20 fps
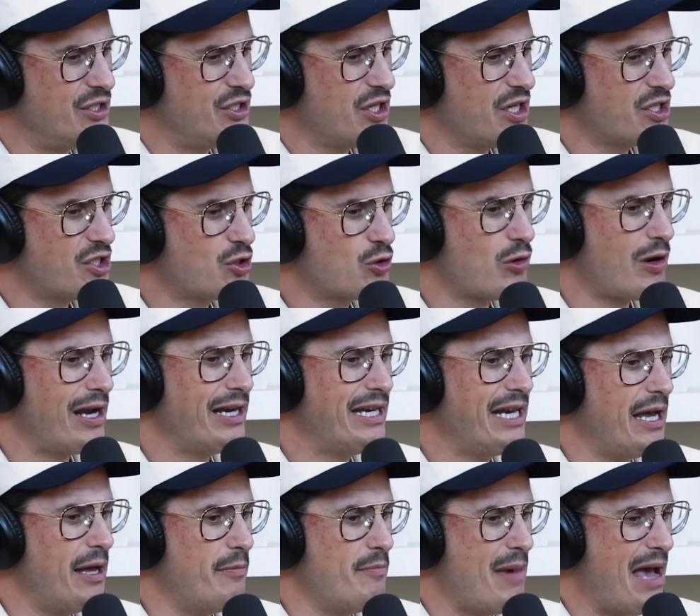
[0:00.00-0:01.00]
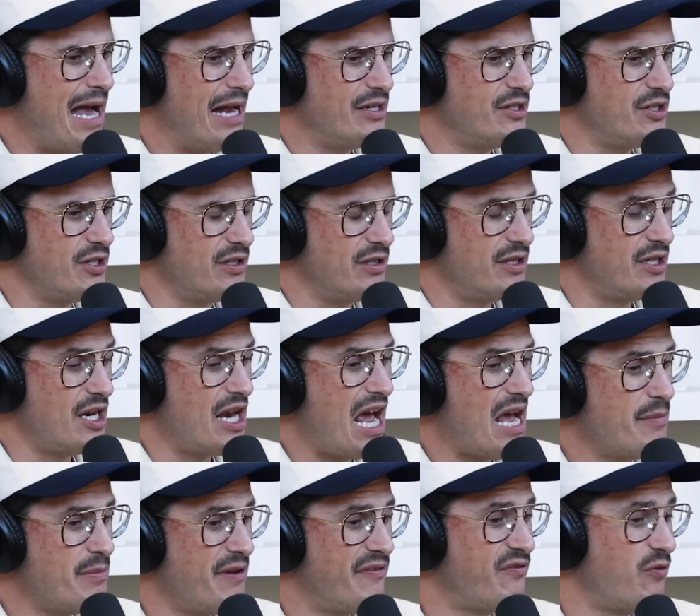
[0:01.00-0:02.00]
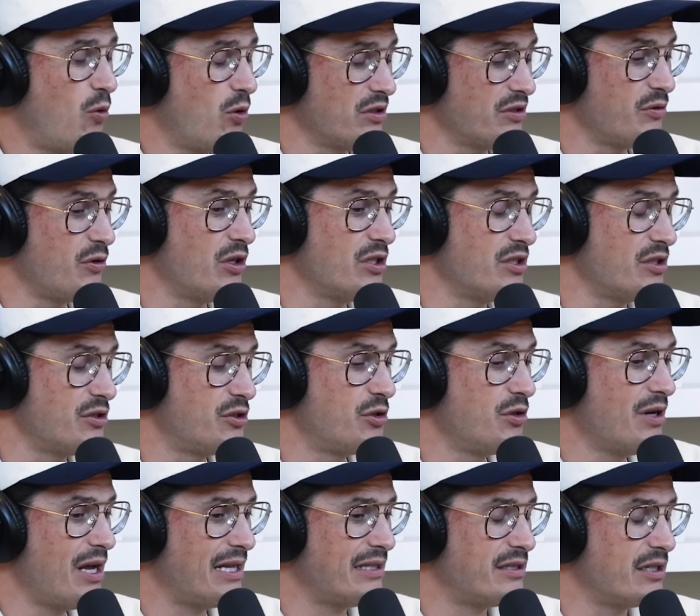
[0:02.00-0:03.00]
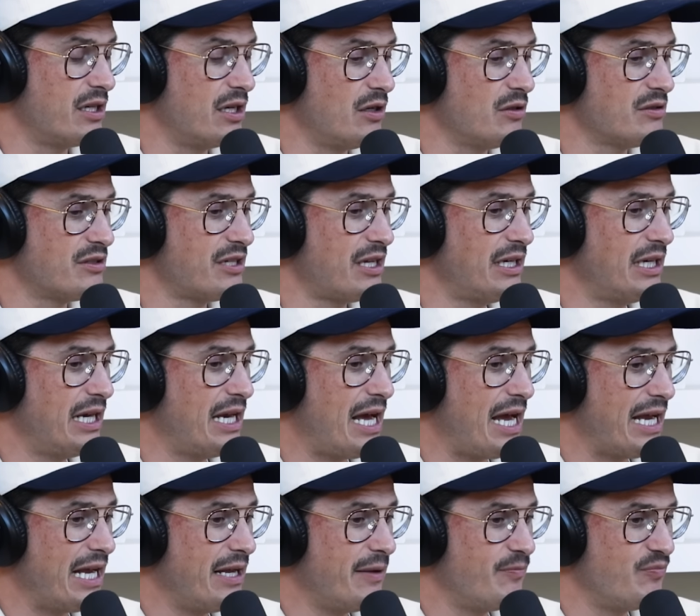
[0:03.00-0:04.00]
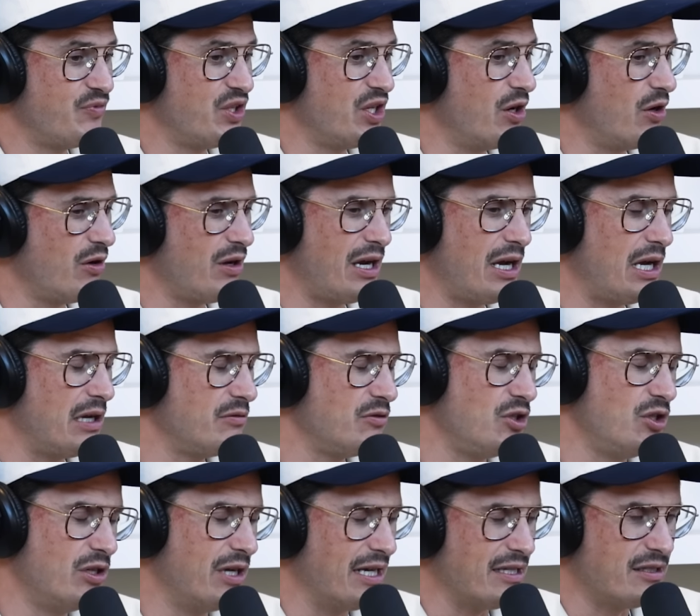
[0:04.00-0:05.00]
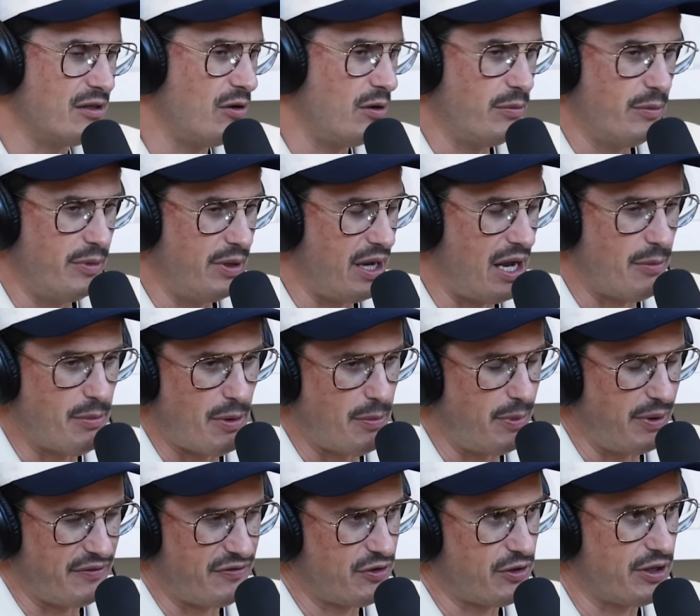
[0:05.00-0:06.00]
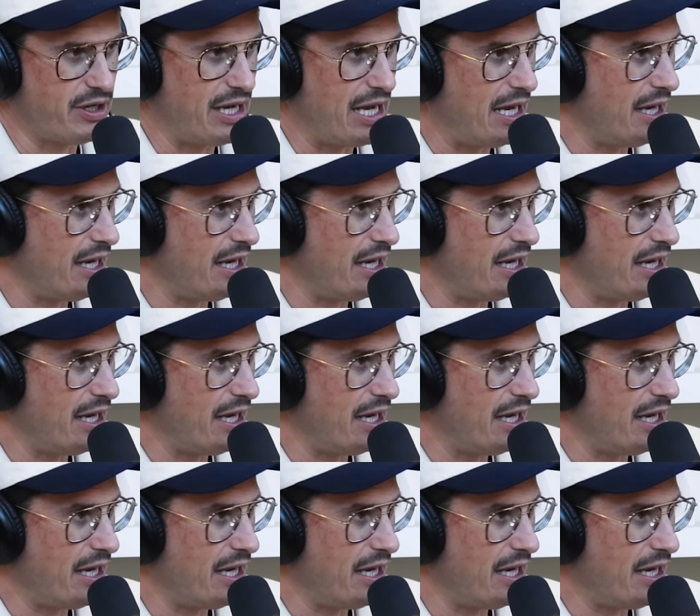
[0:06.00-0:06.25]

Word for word: just tried to imagine the night before, well, uh, two nights ago, Sunday night, you know, you guys know I'm, I'm a McFlurry